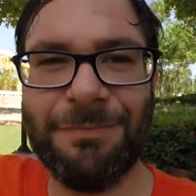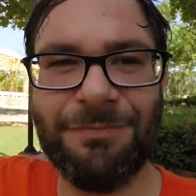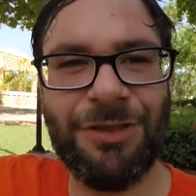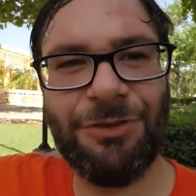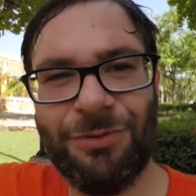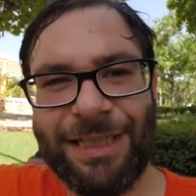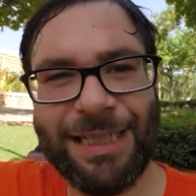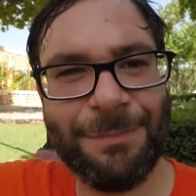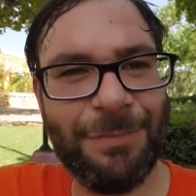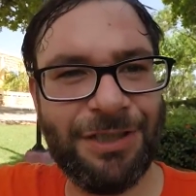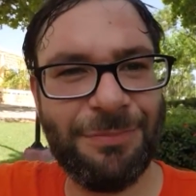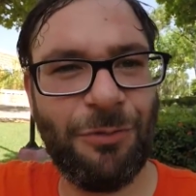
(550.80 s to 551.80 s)
There's really not
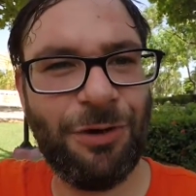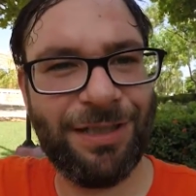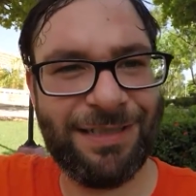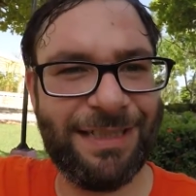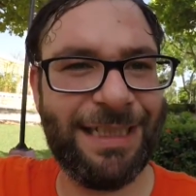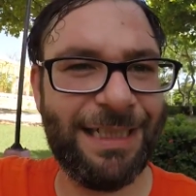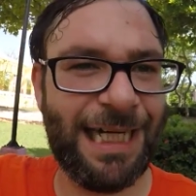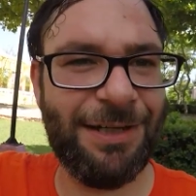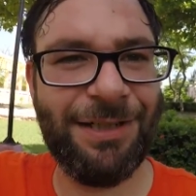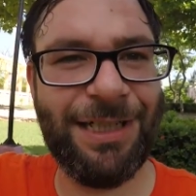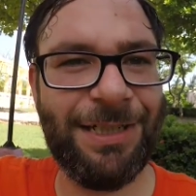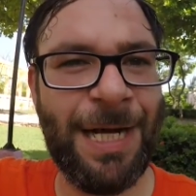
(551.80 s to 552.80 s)
much more to see
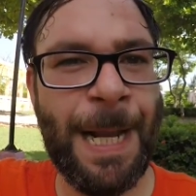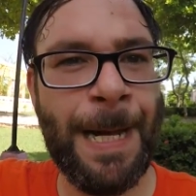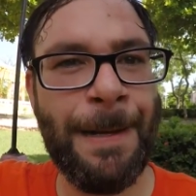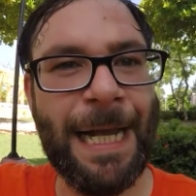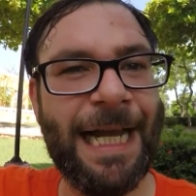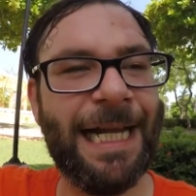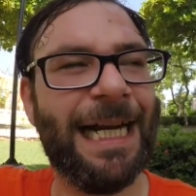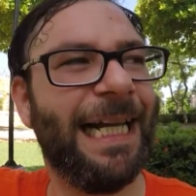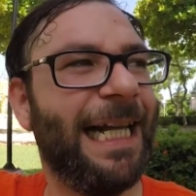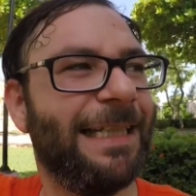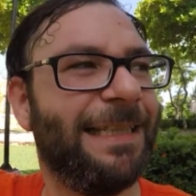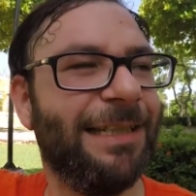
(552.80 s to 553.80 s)
out here. Again, I
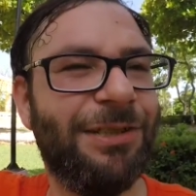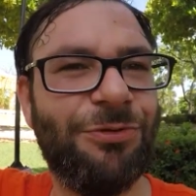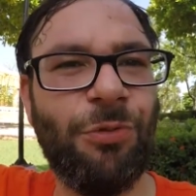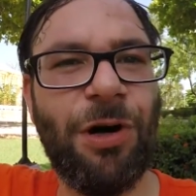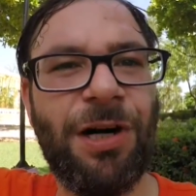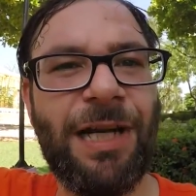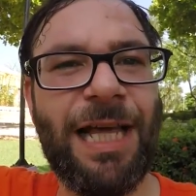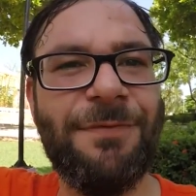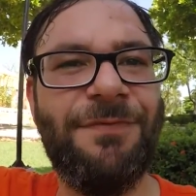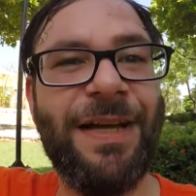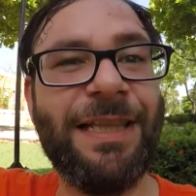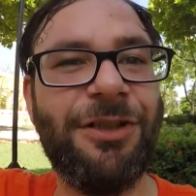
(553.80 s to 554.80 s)
guess this is where a lot
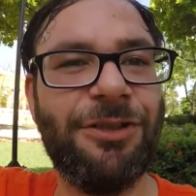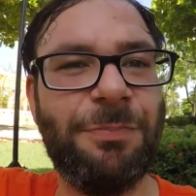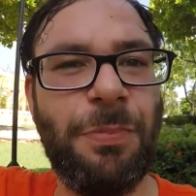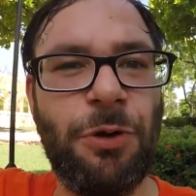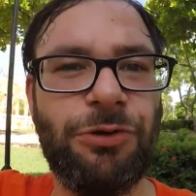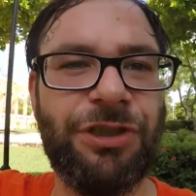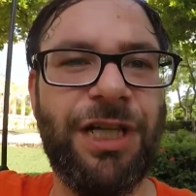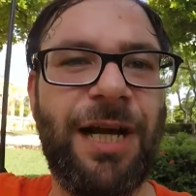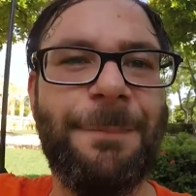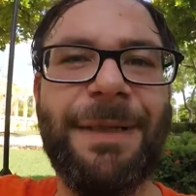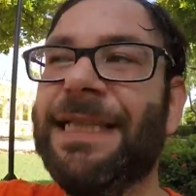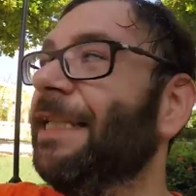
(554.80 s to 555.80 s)
of vendors post
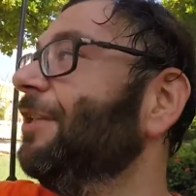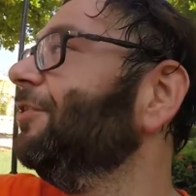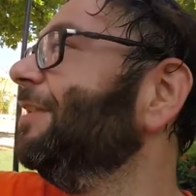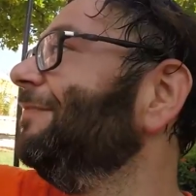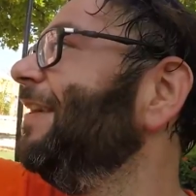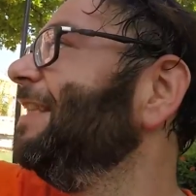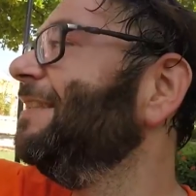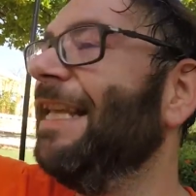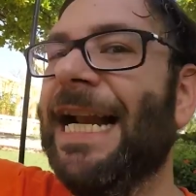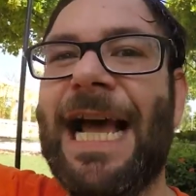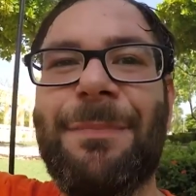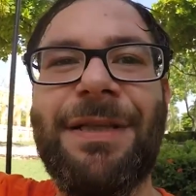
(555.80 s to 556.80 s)
up, and then there's events that
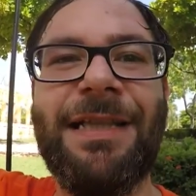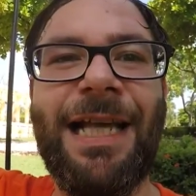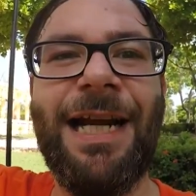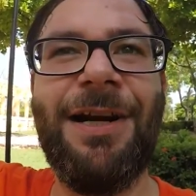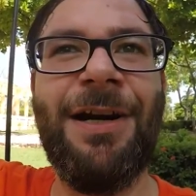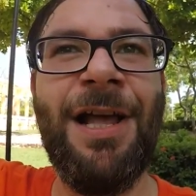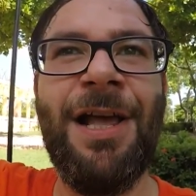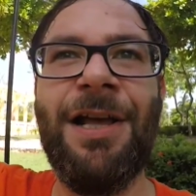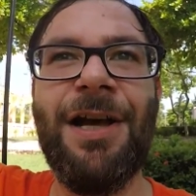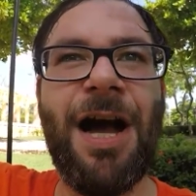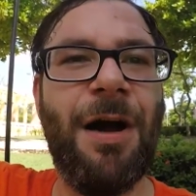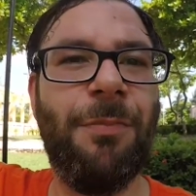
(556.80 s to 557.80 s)
happen there,
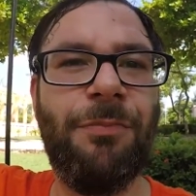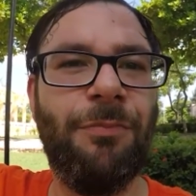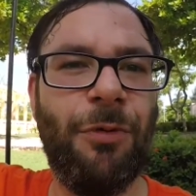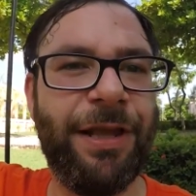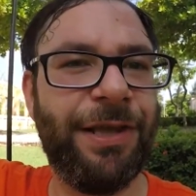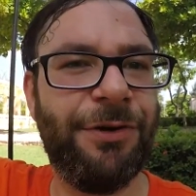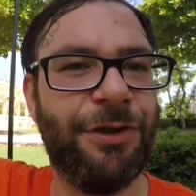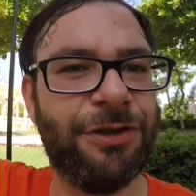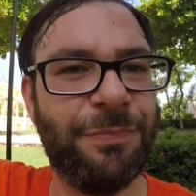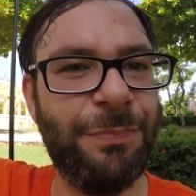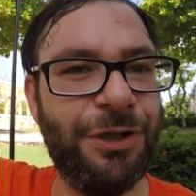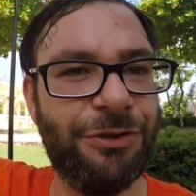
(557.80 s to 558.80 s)
whether
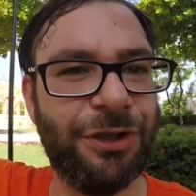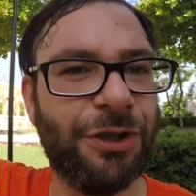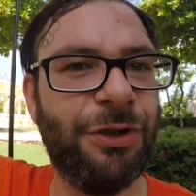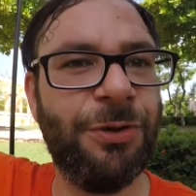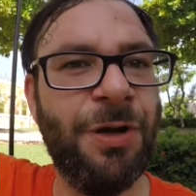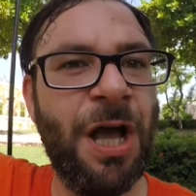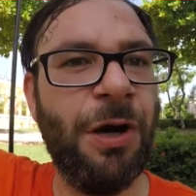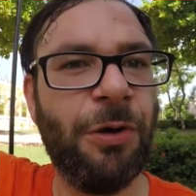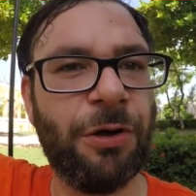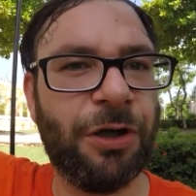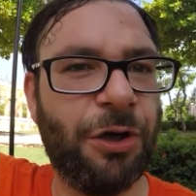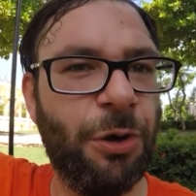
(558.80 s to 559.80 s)
it's musical
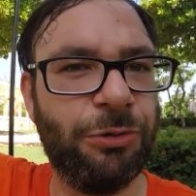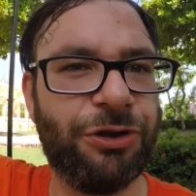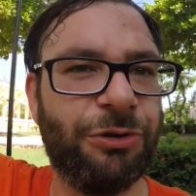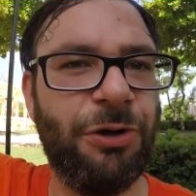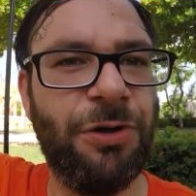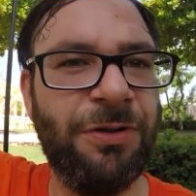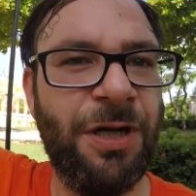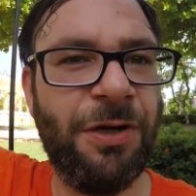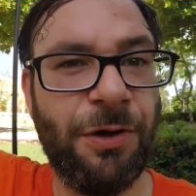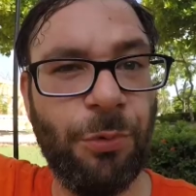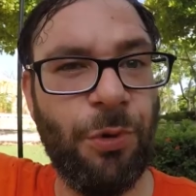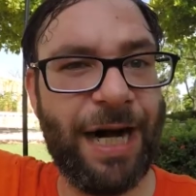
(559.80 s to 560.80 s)
or cultural
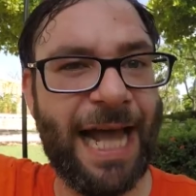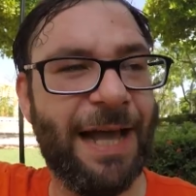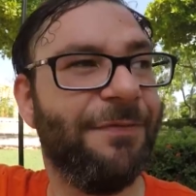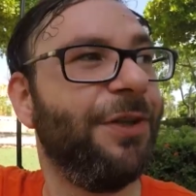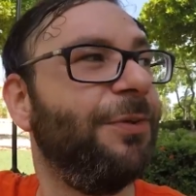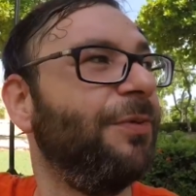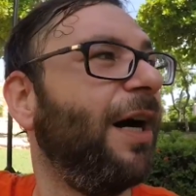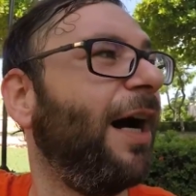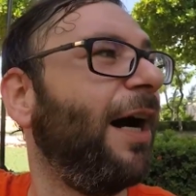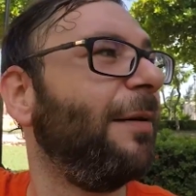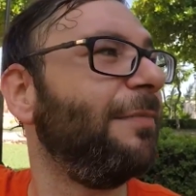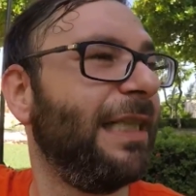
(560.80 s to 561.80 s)
or what have you.
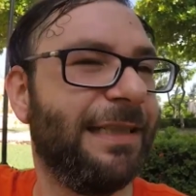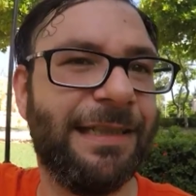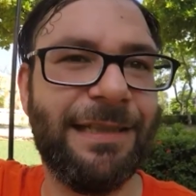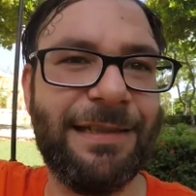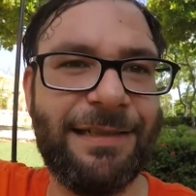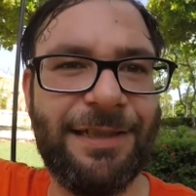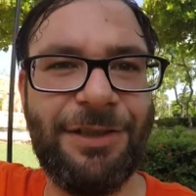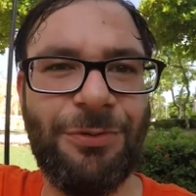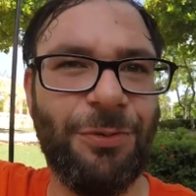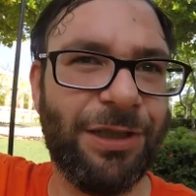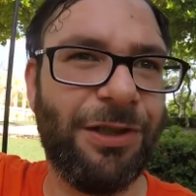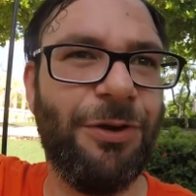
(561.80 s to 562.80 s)
This is, you know,
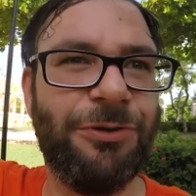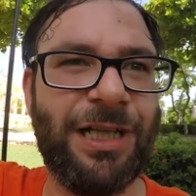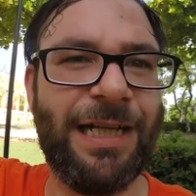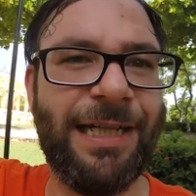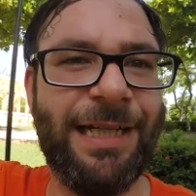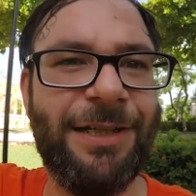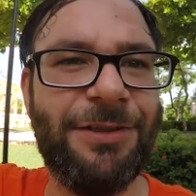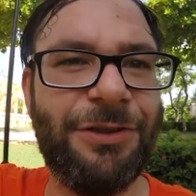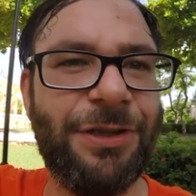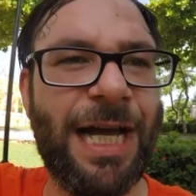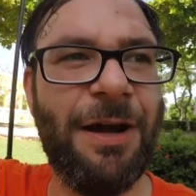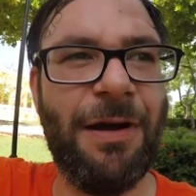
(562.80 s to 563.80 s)
what goes on here. So
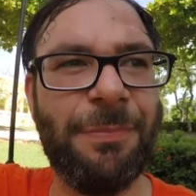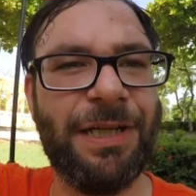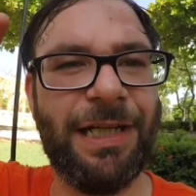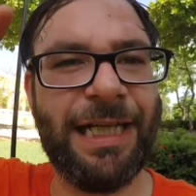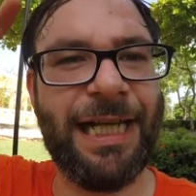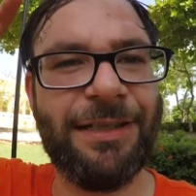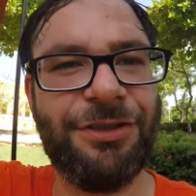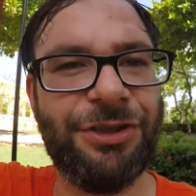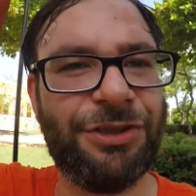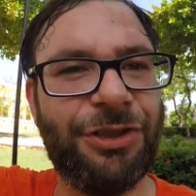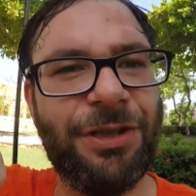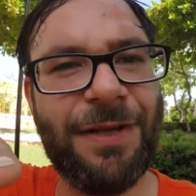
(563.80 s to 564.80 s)
now I'm gonna, again,
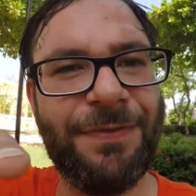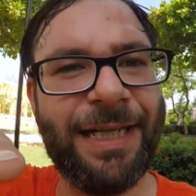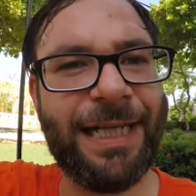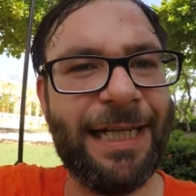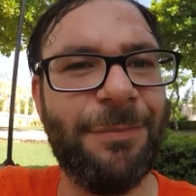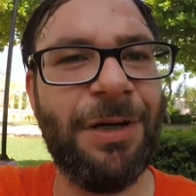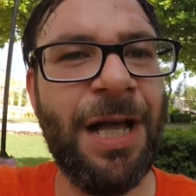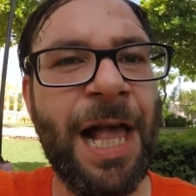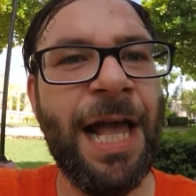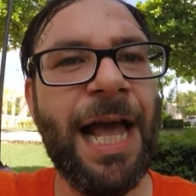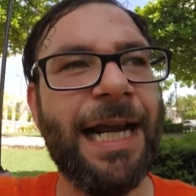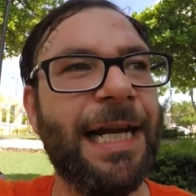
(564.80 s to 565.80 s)
just turn off the camera,
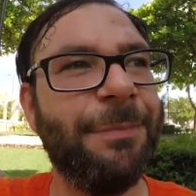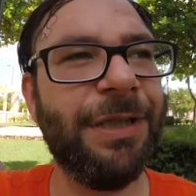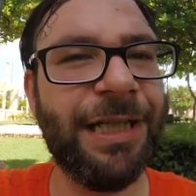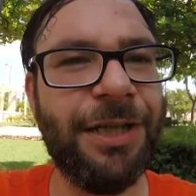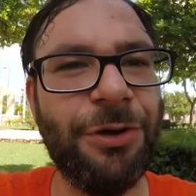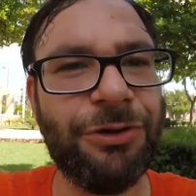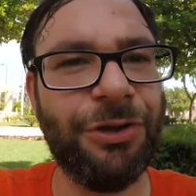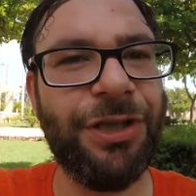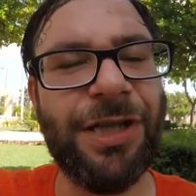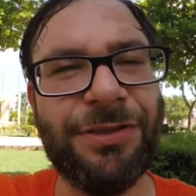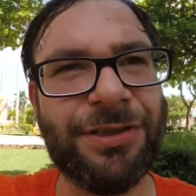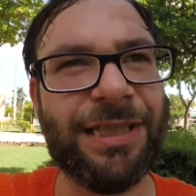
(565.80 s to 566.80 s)
and I'm gonna go to the
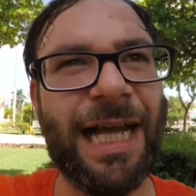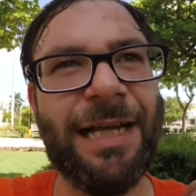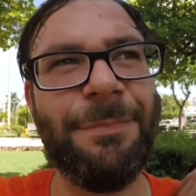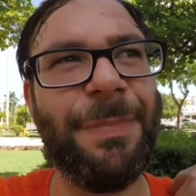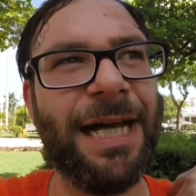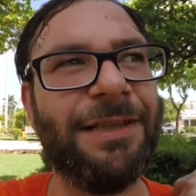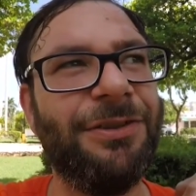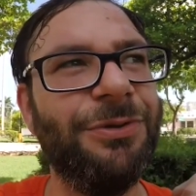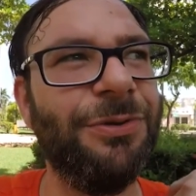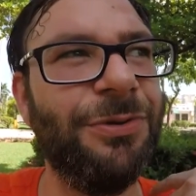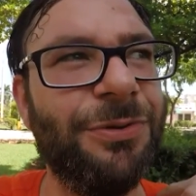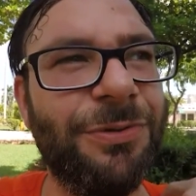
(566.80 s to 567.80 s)
other side, back
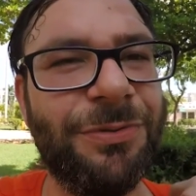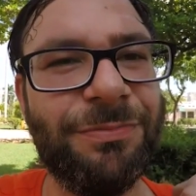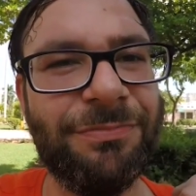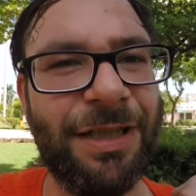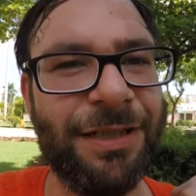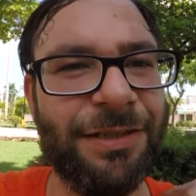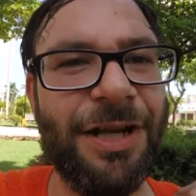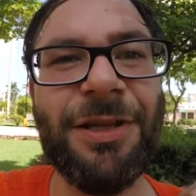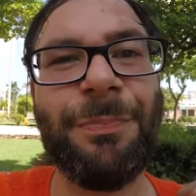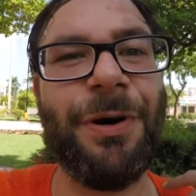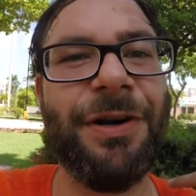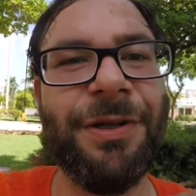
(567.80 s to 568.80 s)
to
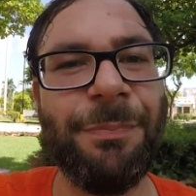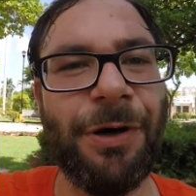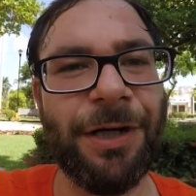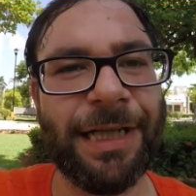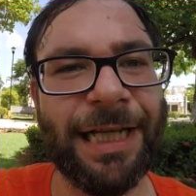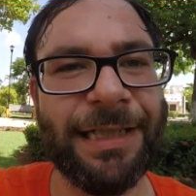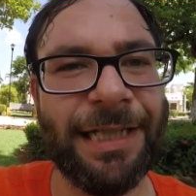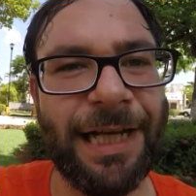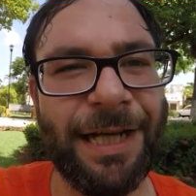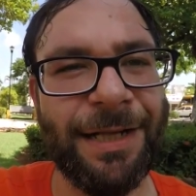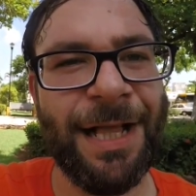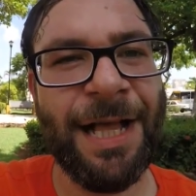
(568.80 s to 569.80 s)
another part of the park, and
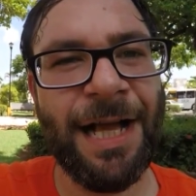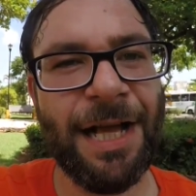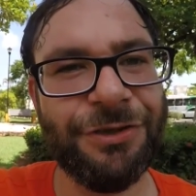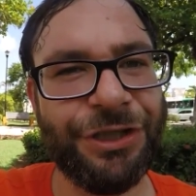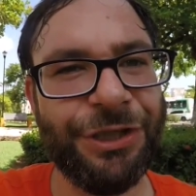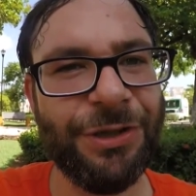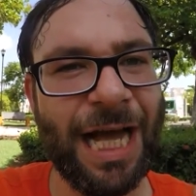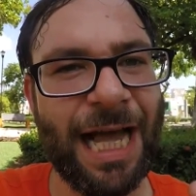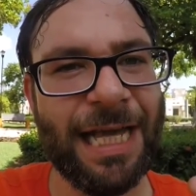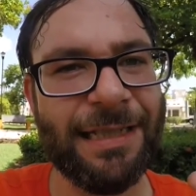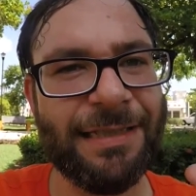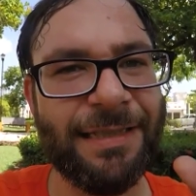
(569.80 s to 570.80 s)
I'll see you
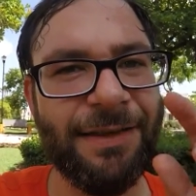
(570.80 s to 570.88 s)
guys